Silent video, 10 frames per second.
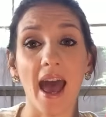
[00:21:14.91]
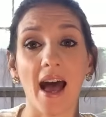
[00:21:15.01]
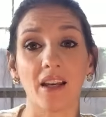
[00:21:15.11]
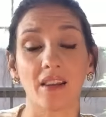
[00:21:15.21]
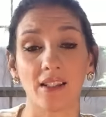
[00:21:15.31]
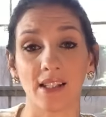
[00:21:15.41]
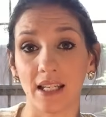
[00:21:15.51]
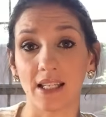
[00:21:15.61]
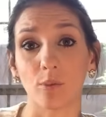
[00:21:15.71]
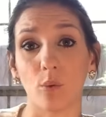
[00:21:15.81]
and this
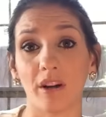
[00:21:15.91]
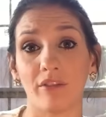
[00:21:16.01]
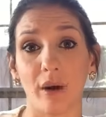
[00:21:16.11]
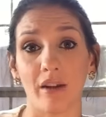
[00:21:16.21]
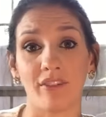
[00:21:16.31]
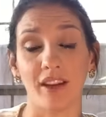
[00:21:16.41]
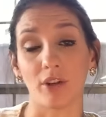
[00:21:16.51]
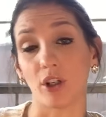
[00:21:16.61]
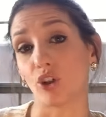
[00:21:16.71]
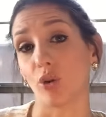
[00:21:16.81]
is one of my
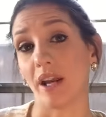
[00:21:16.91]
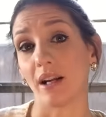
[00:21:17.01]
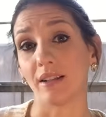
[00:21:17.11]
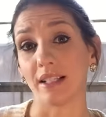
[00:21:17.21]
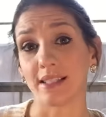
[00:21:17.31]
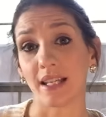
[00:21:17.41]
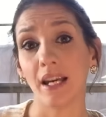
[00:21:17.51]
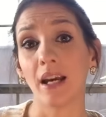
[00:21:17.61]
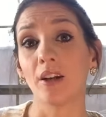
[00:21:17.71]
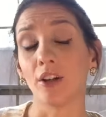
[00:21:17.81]
favorite Johanna
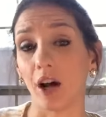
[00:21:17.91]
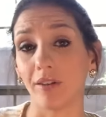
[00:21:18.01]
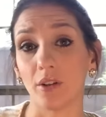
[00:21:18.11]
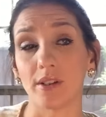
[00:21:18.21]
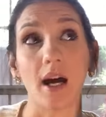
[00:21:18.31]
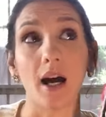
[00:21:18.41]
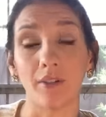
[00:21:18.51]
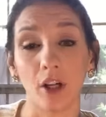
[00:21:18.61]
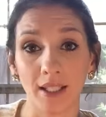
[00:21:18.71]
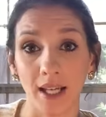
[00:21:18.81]
Lindsey novels
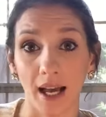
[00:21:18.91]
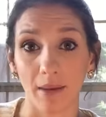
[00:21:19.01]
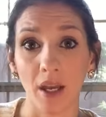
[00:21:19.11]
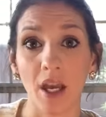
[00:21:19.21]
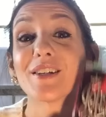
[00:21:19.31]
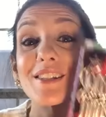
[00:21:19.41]
of all time.